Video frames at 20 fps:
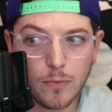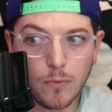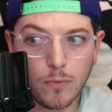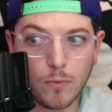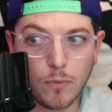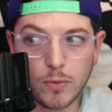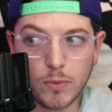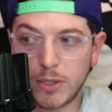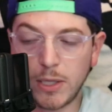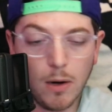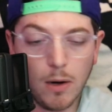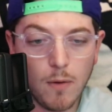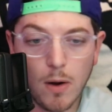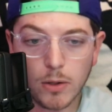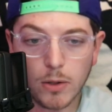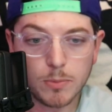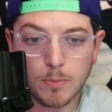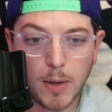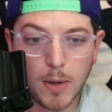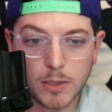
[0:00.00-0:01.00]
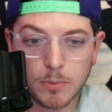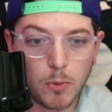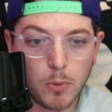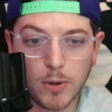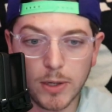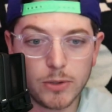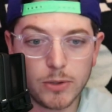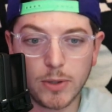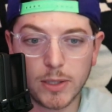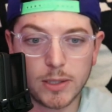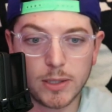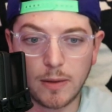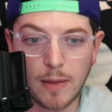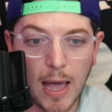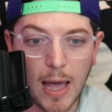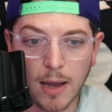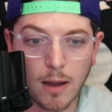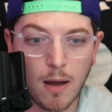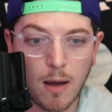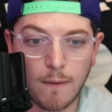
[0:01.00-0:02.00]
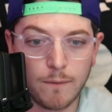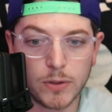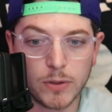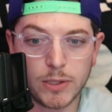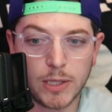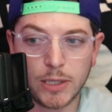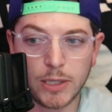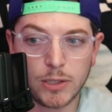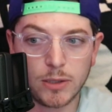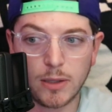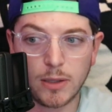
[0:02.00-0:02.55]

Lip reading: CRO is much more interested in that conversation